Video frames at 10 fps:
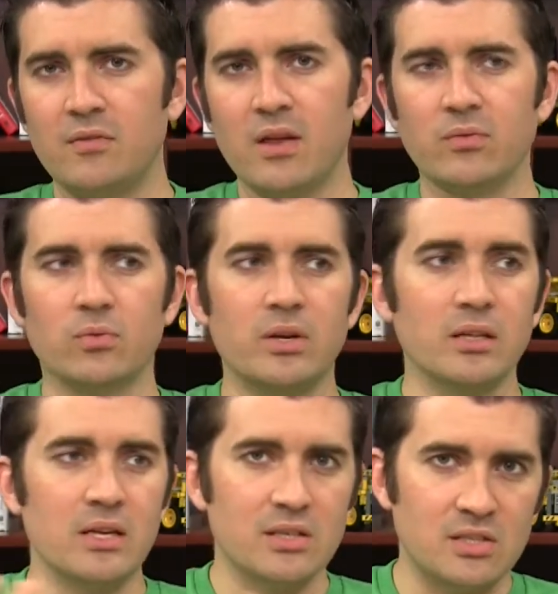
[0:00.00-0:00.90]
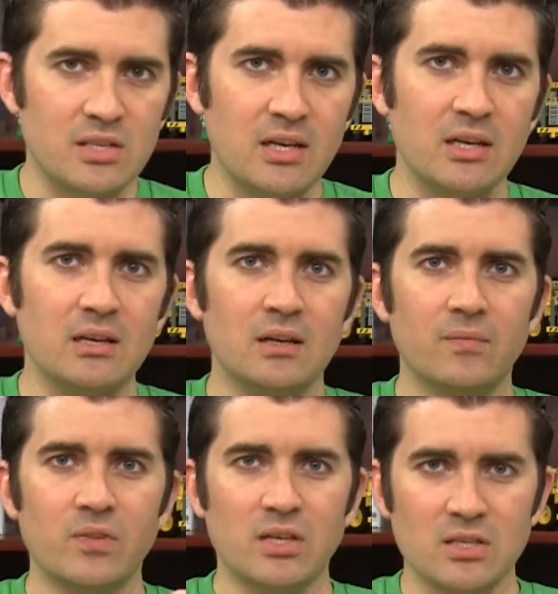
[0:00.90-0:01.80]
If you have really acidic,
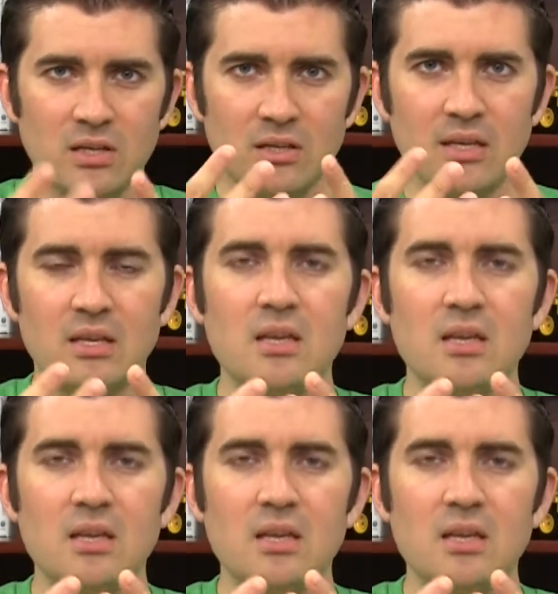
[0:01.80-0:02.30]
then it's going to like